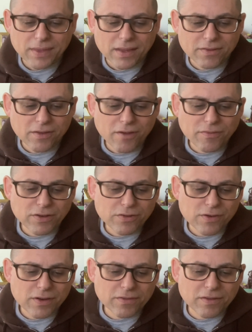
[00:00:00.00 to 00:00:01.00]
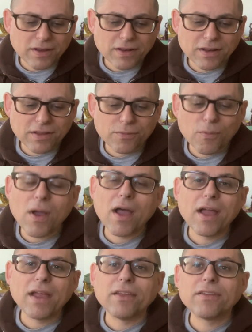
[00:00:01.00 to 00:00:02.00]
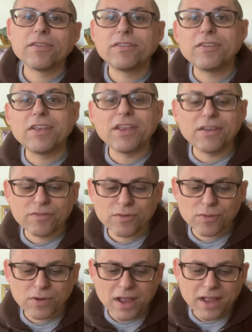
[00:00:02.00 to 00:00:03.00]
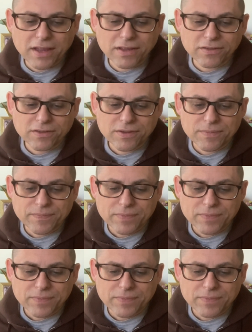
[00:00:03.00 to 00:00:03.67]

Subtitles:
It's often translated as wise, chief, or highest.